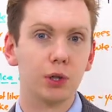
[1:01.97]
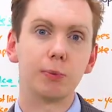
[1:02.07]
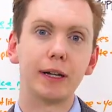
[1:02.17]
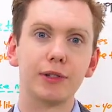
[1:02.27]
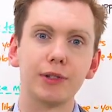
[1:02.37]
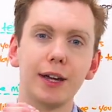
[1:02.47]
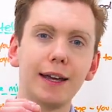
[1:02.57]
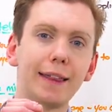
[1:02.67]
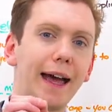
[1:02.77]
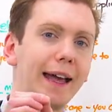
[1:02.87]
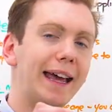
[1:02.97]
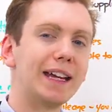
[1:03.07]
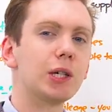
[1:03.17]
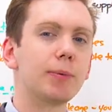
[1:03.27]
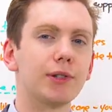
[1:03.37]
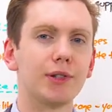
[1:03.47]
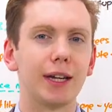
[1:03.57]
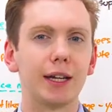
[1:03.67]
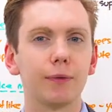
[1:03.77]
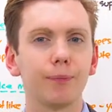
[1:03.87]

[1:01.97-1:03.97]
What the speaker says: which means that HMRC